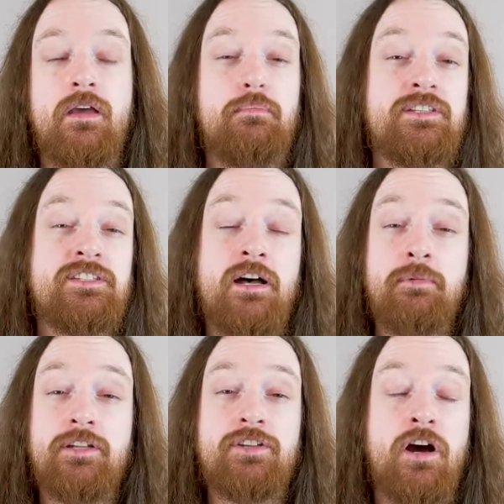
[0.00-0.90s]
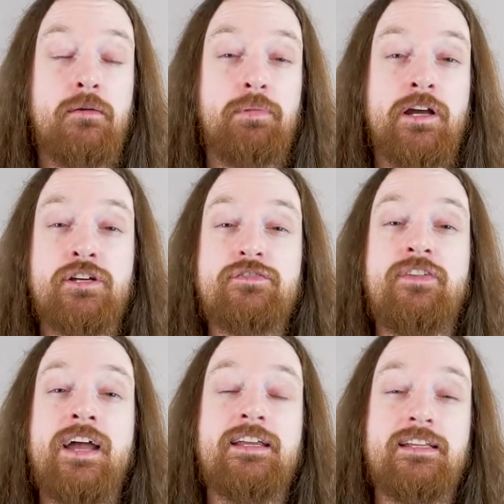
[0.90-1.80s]
But some guitar players
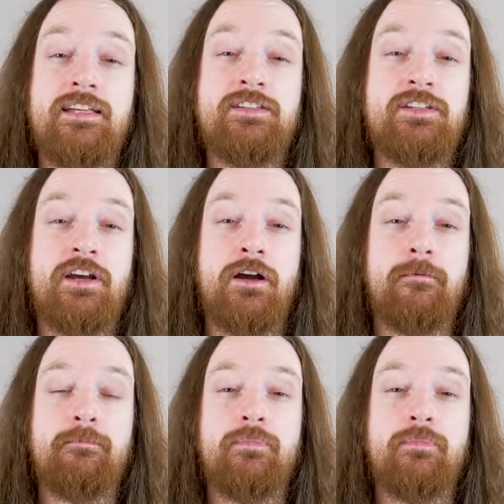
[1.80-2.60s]
find it easier.